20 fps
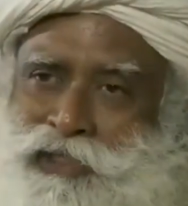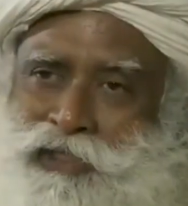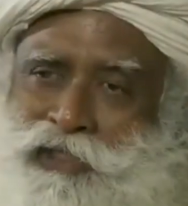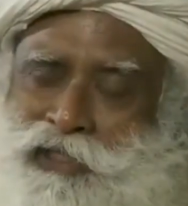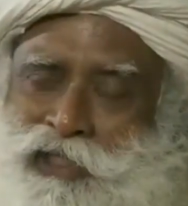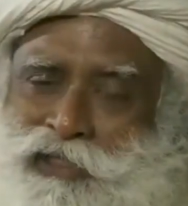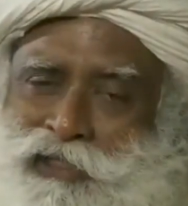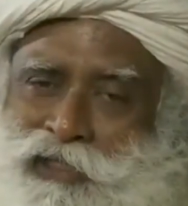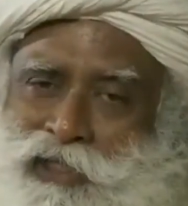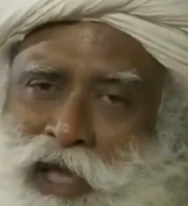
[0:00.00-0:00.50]
this
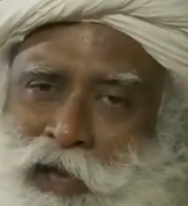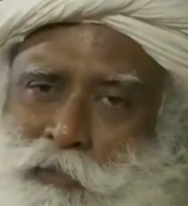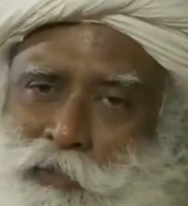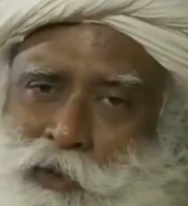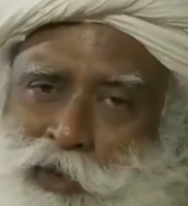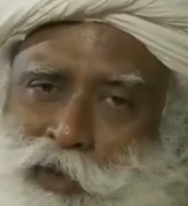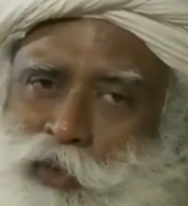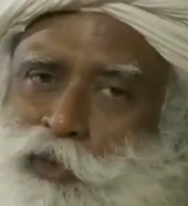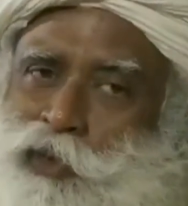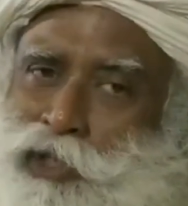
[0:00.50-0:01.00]
doesn't
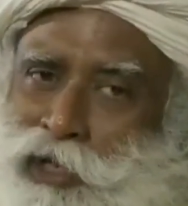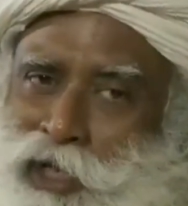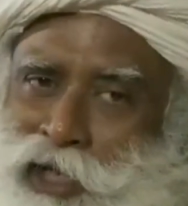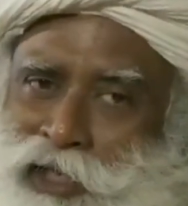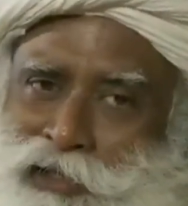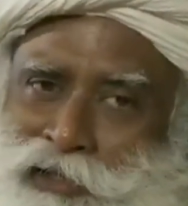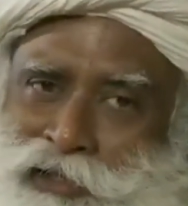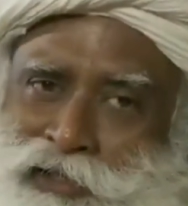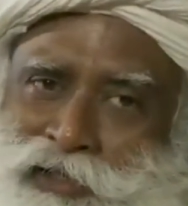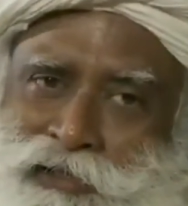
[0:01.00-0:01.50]
happen
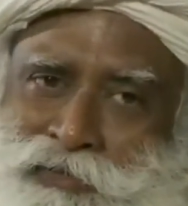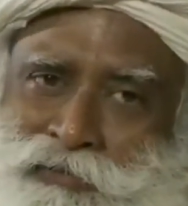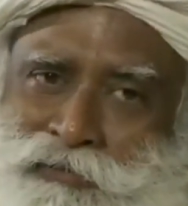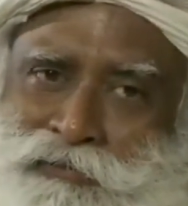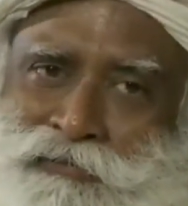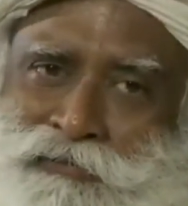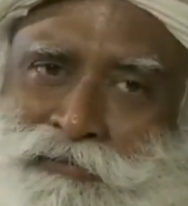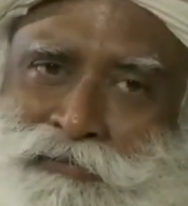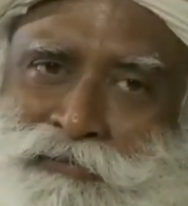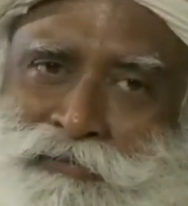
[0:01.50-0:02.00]
overnight.
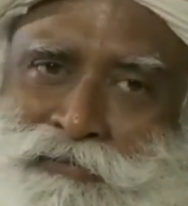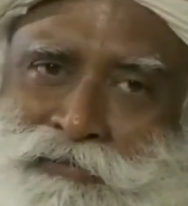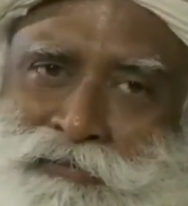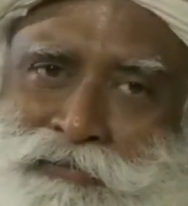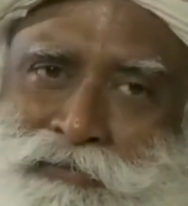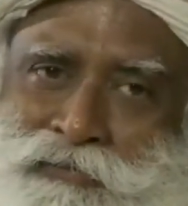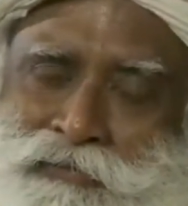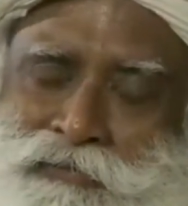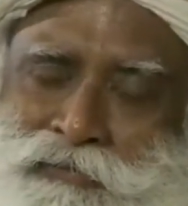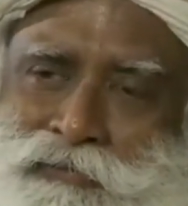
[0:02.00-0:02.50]

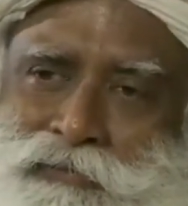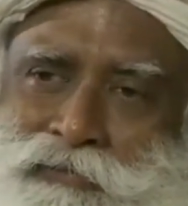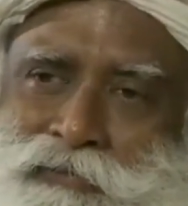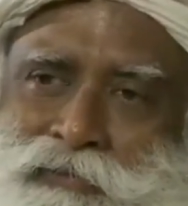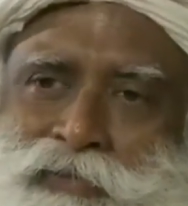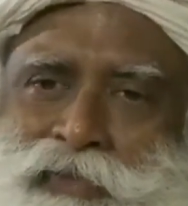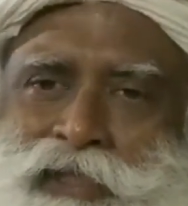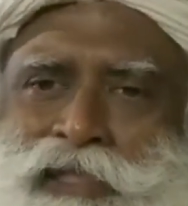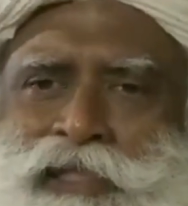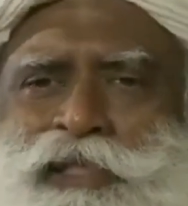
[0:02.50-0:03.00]

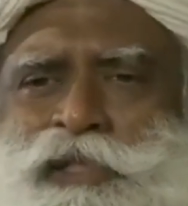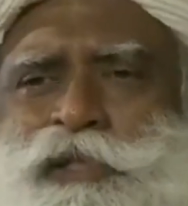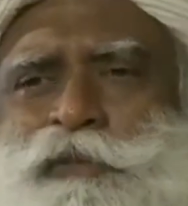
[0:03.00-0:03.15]
This